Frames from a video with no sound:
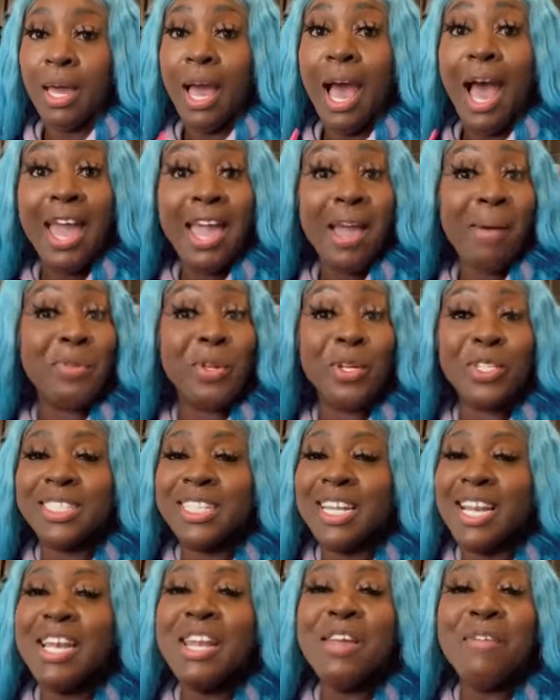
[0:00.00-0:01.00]
I am just
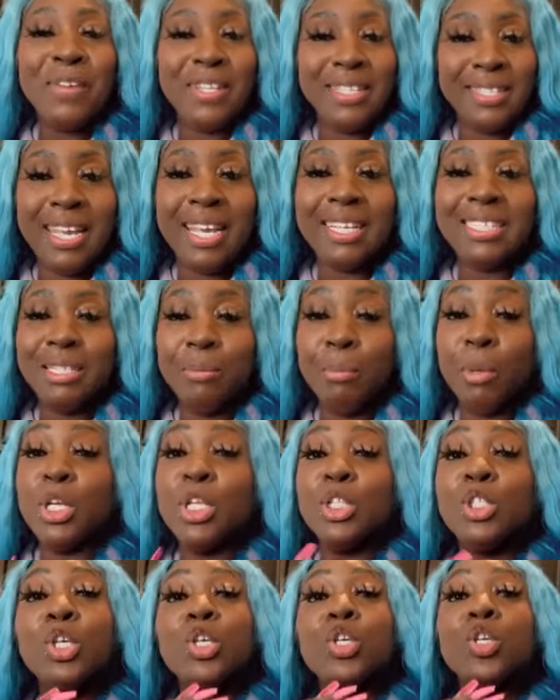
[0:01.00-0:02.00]
the living
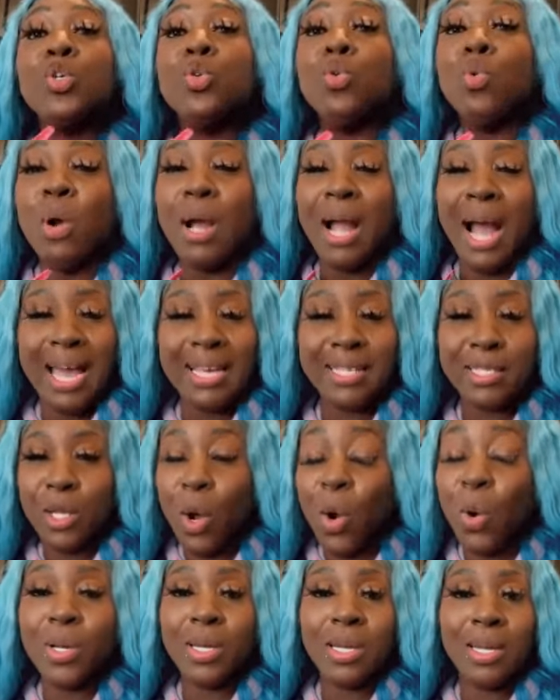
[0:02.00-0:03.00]
testimony to you guys
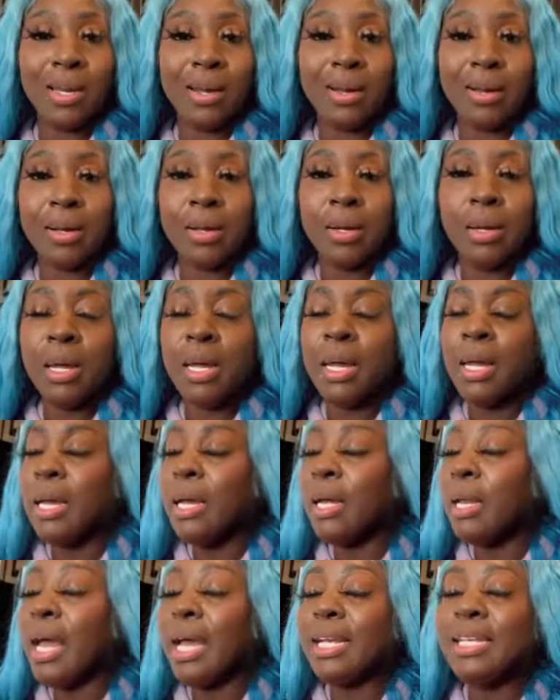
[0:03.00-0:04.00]
out there
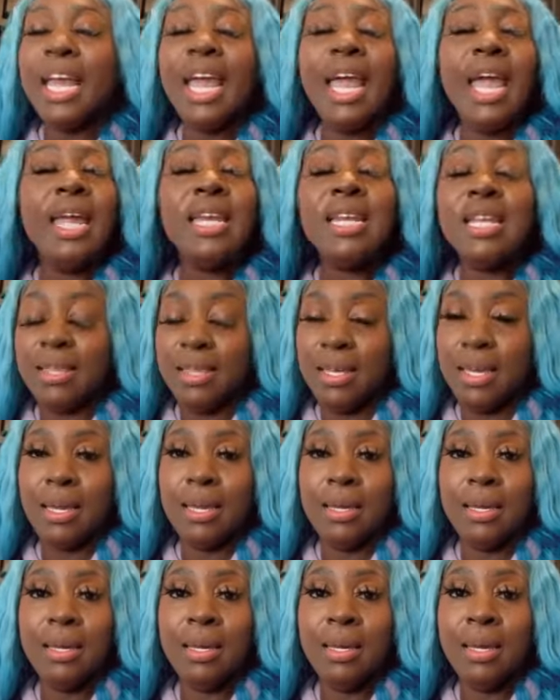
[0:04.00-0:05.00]
that
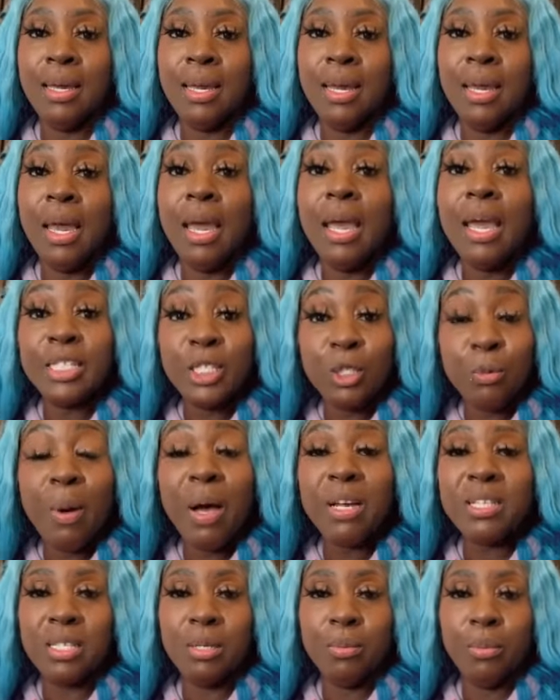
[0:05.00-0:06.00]
anything is
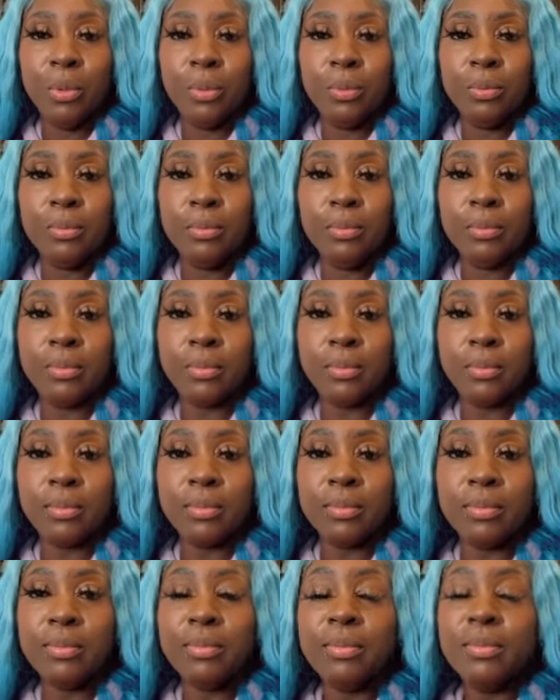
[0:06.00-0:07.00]
possible.
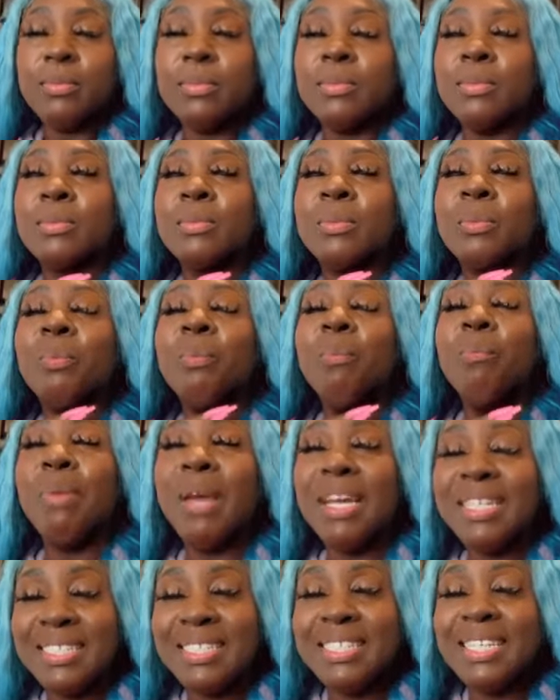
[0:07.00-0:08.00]

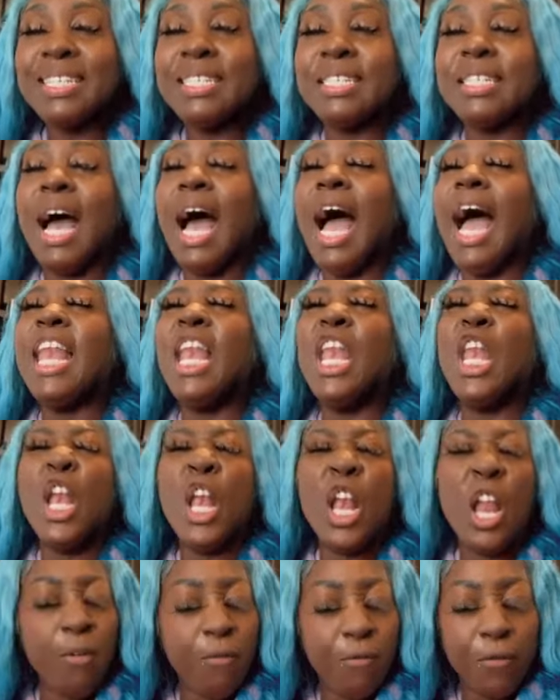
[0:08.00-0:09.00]
Besties, I
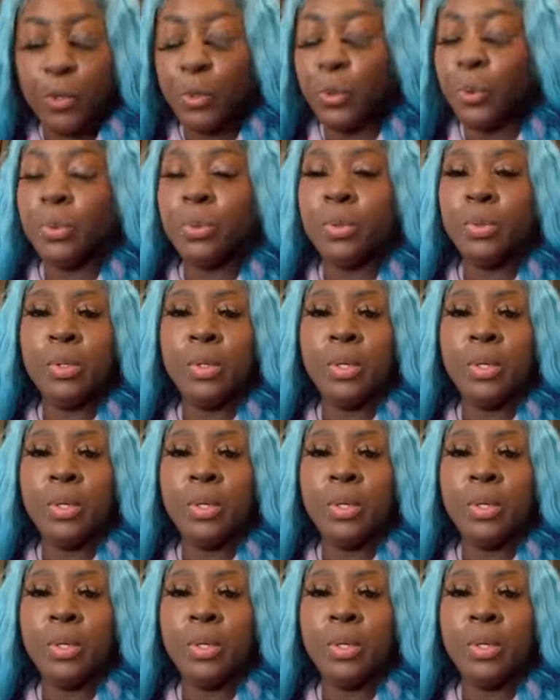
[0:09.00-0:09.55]
love you.